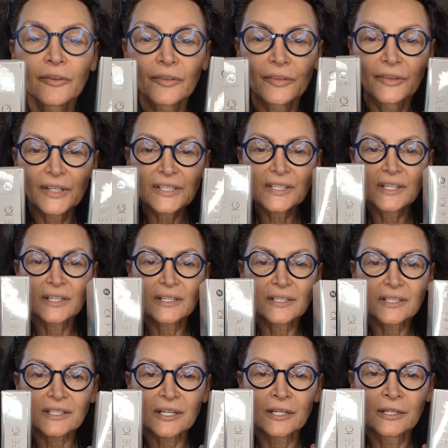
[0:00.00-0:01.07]
This
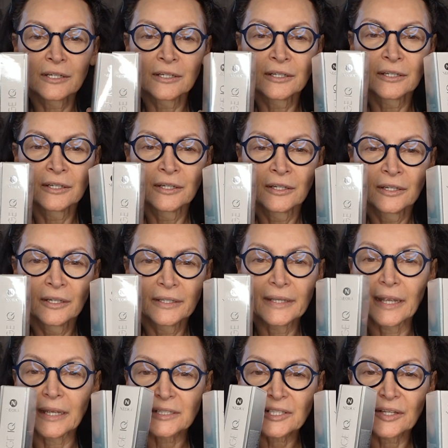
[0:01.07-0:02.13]
is,
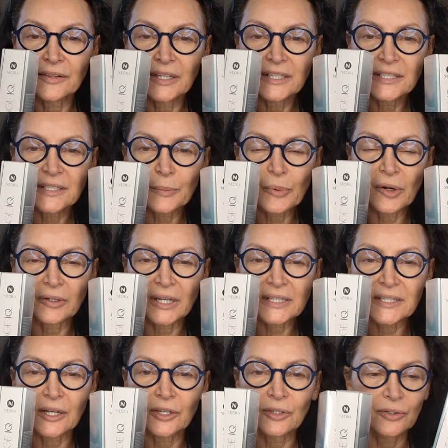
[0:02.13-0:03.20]
so these are the
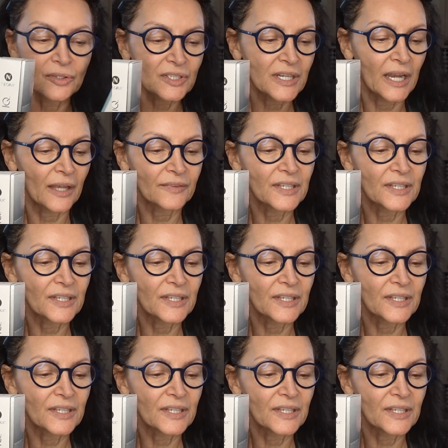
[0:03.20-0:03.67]
products I use now.